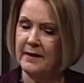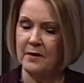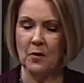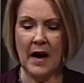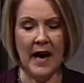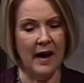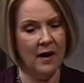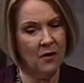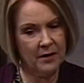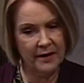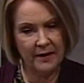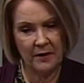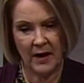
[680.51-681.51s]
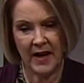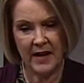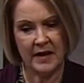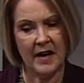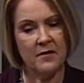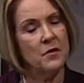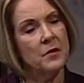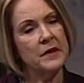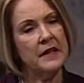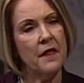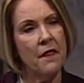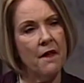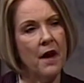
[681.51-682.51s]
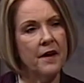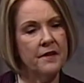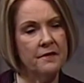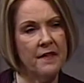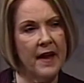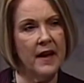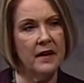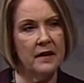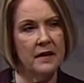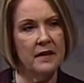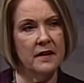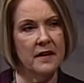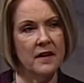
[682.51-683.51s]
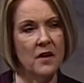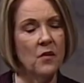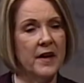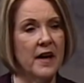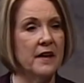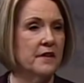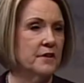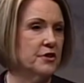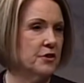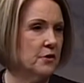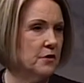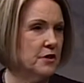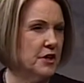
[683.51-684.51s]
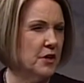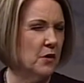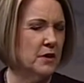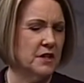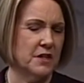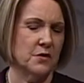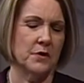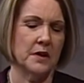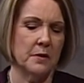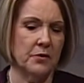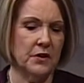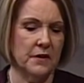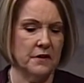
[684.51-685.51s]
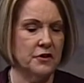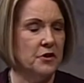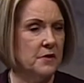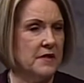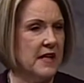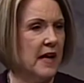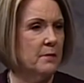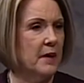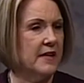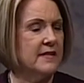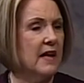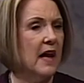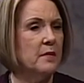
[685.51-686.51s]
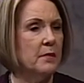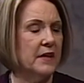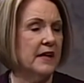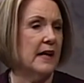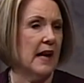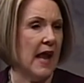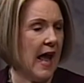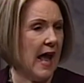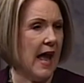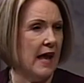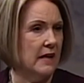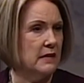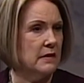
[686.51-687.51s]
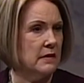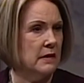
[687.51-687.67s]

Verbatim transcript: Wow, you know, I had never really thought of that going on in the church, you know, and just really putting the two side by side, but it yes, has.